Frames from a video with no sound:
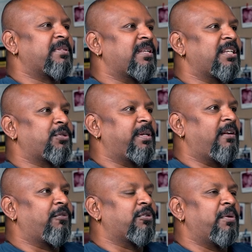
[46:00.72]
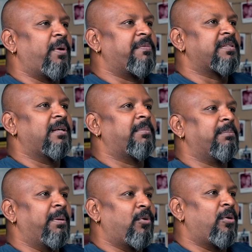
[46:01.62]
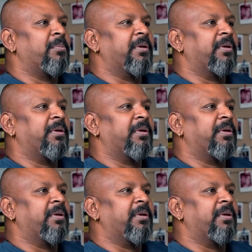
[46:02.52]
is such a sweet. Of course, my wife is there, but my mom,